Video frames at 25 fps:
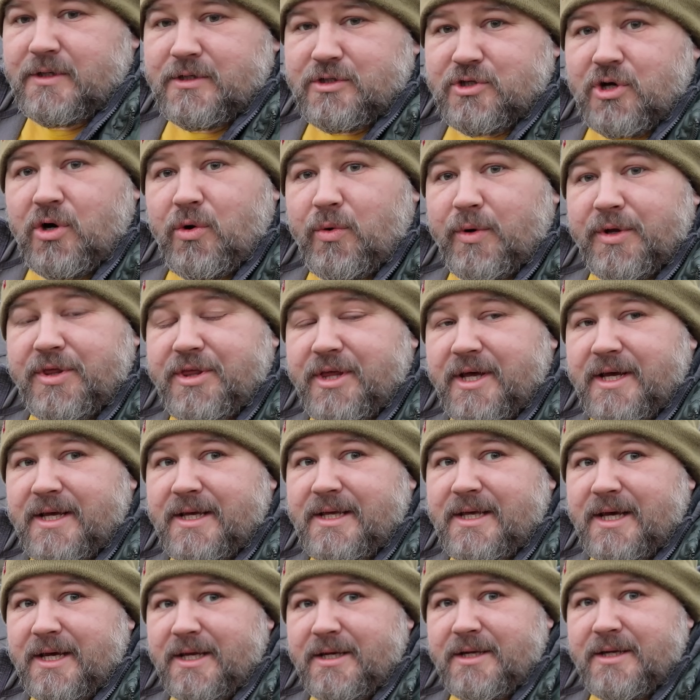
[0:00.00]
So we're
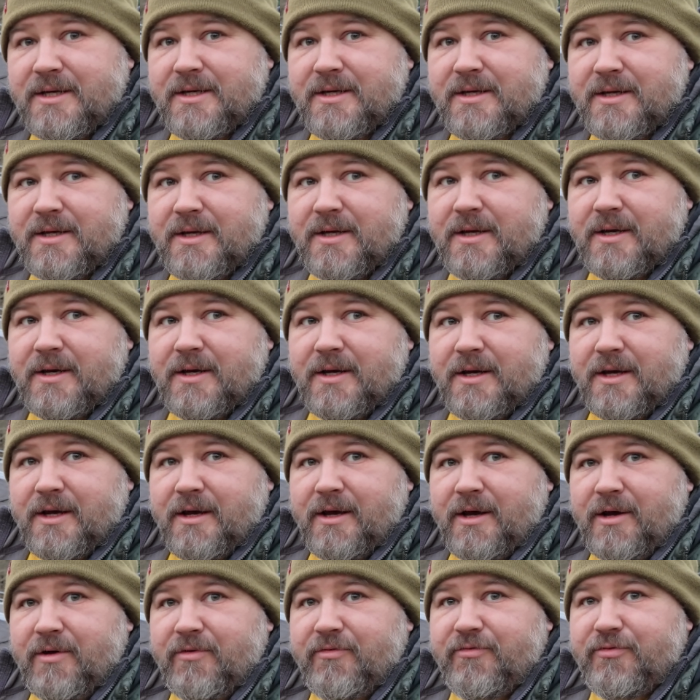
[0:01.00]
thinking
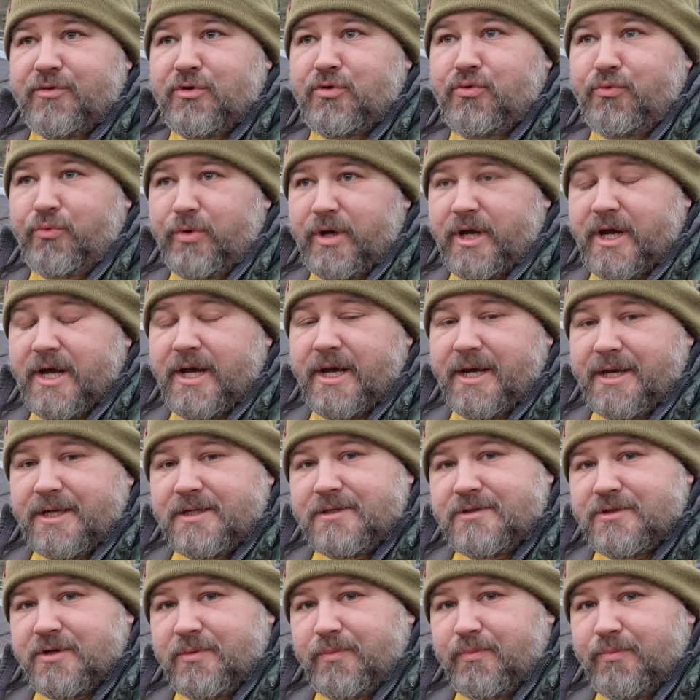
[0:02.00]
of creating
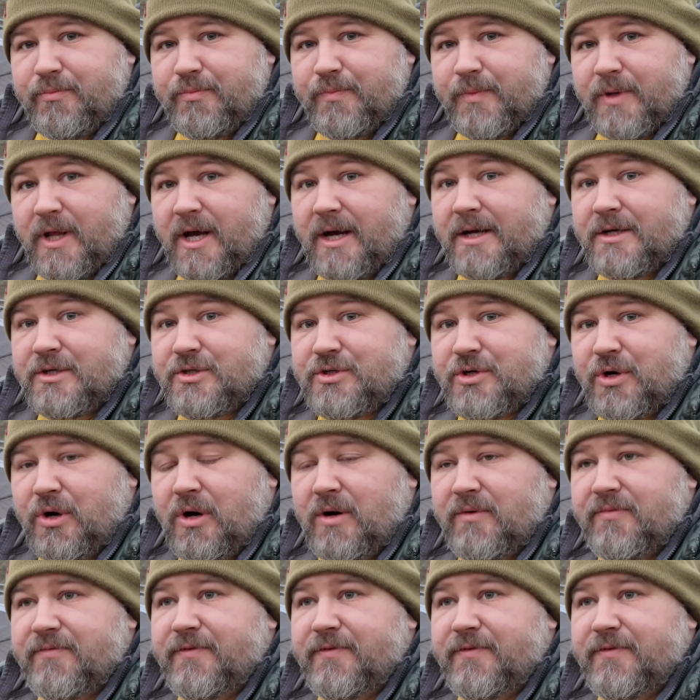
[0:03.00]
some like short